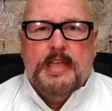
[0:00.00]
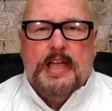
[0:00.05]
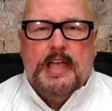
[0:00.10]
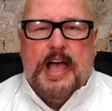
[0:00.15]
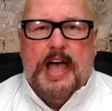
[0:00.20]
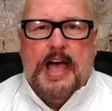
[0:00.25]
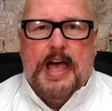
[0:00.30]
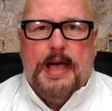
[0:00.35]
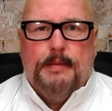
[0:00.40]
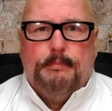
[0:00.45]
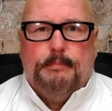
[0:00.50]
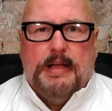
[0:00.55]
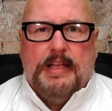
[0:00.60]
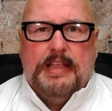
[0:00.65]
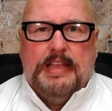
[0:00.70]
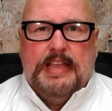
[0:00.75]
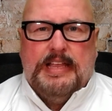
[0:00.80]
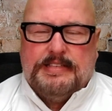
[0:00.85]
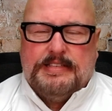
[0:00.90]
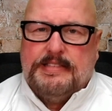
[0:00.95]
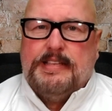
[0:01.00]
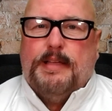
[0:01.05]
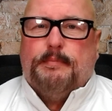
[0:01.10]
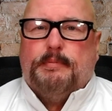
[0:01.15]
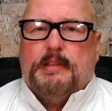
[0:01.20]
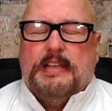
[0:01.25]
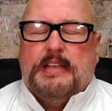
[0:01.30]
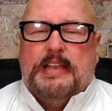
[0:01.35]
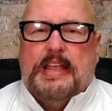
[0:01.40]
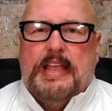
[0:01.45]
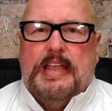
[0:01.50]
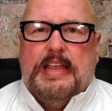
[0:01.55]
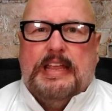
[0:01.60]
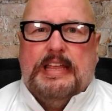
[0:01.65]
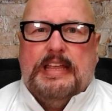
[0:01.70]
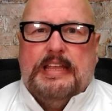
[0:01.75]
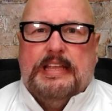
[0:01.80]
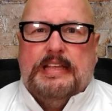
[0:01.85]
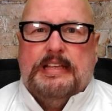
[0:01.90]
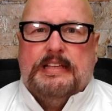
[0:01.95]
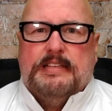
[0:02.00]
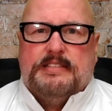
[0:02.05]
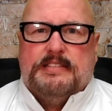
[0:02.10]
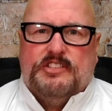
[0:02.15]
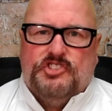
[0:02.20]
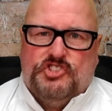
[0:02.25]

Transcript: but it's something that is